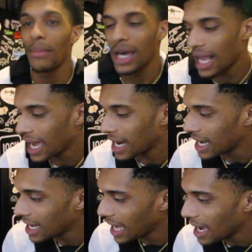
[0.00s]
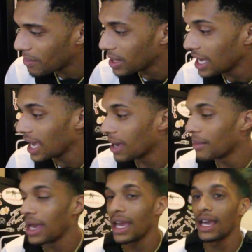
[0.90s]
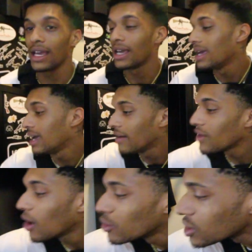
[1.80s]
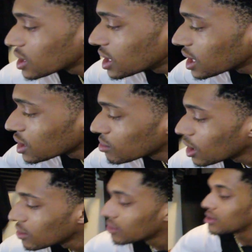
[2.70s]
But I got a lot planned, man. If y'all want some stickers, bro,